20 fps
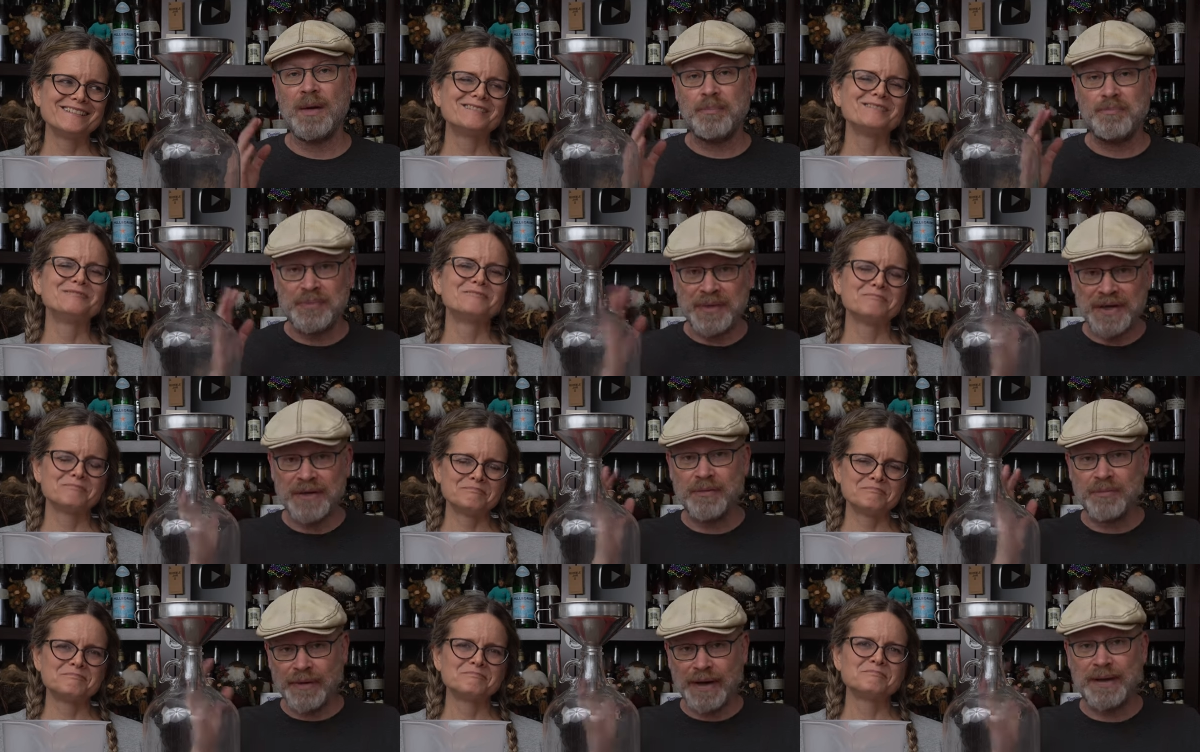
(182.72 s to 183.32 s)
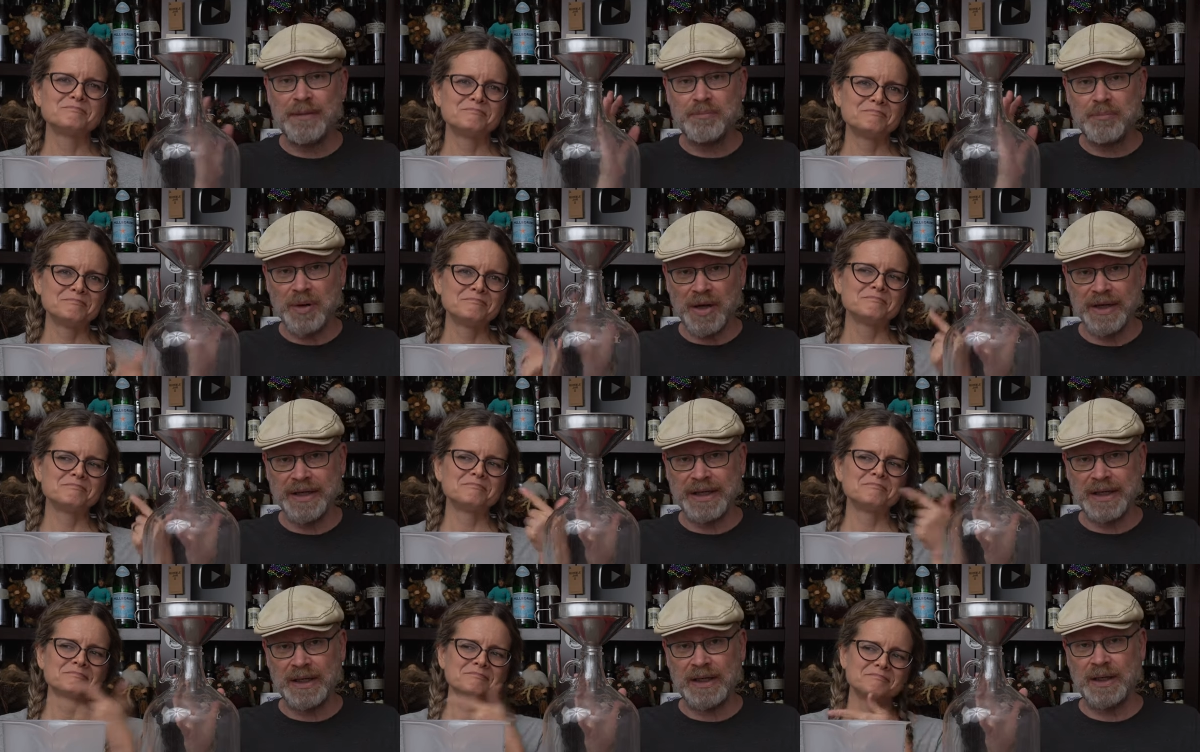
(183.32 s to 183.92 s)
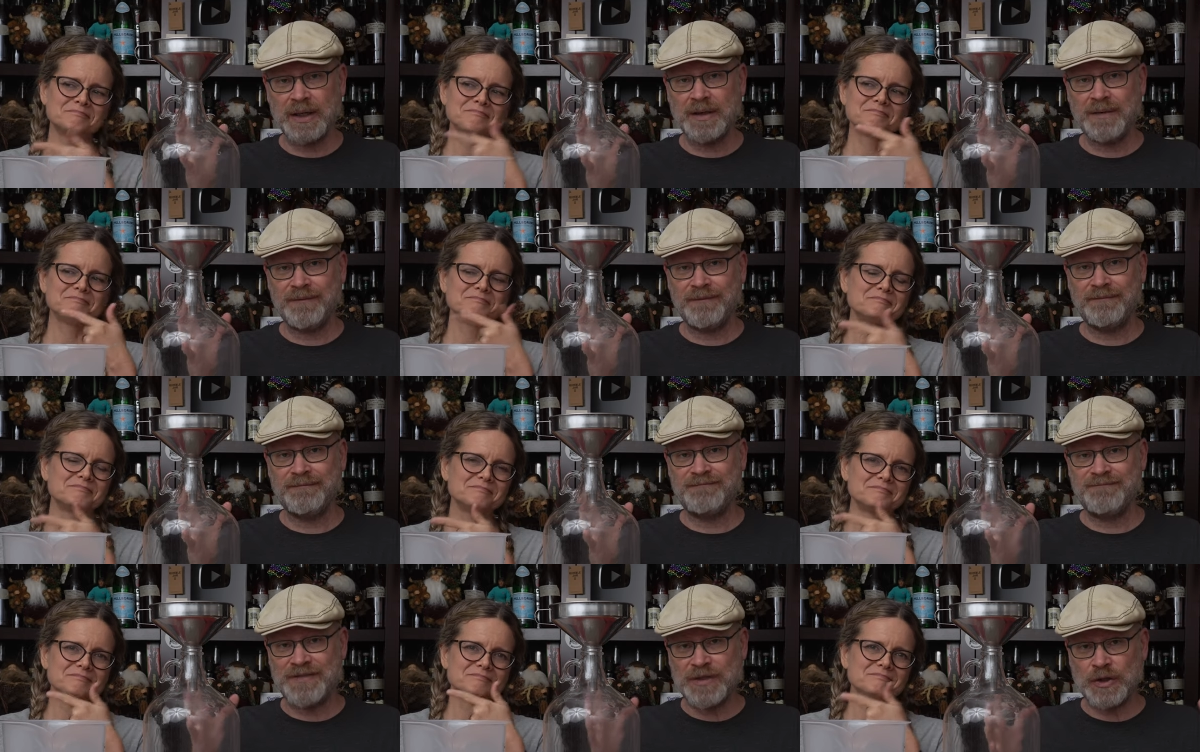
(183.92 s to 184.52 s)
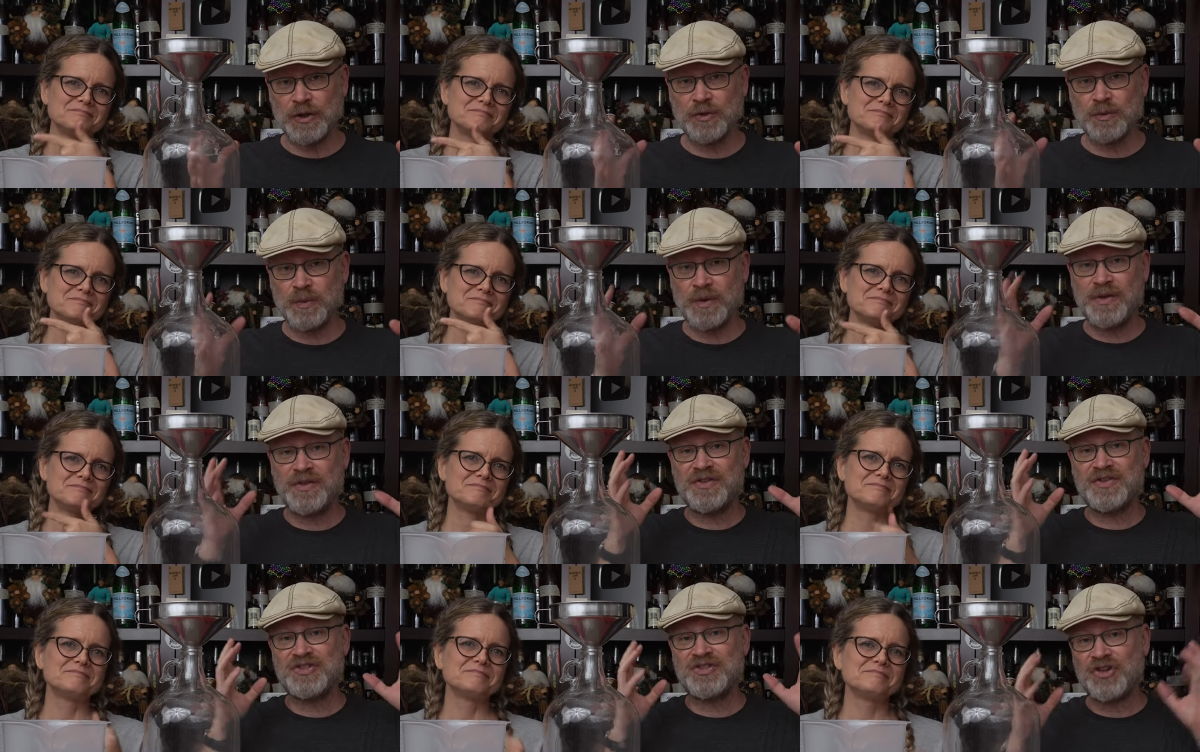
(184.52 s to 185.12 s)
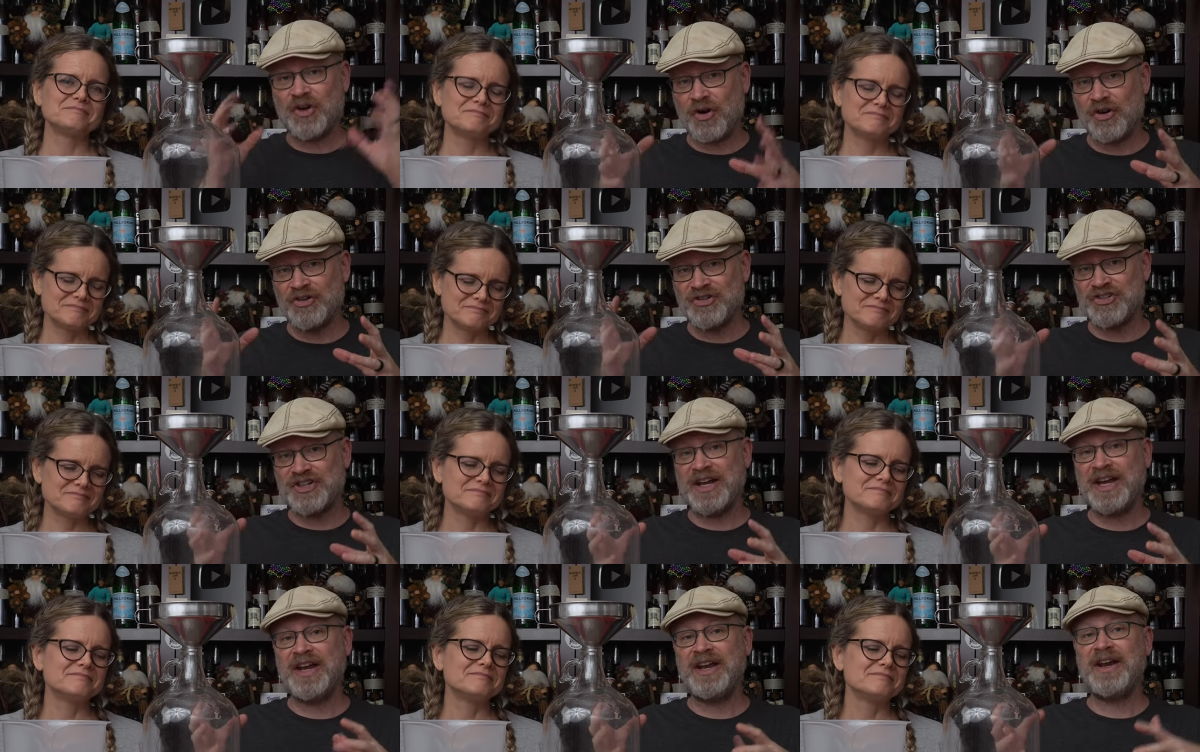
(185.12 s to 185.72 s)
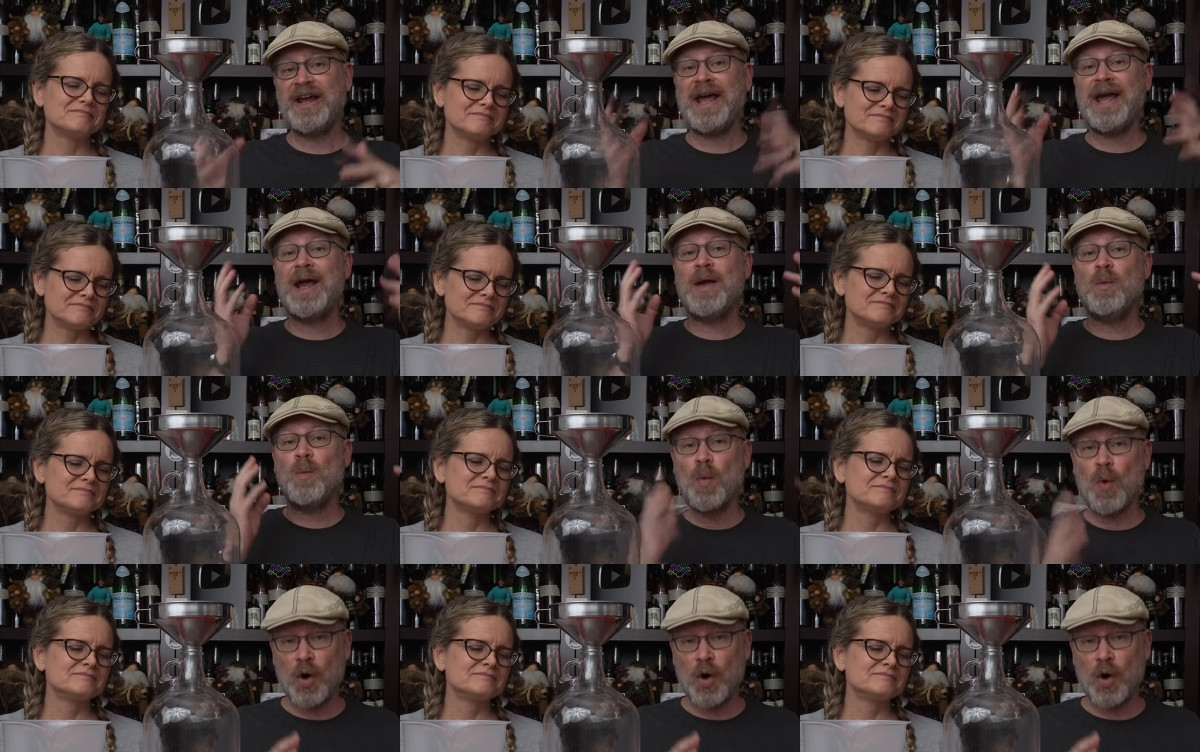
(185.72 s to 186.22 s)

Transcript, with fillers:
Speaker 1: a big red bucket filled with Star San and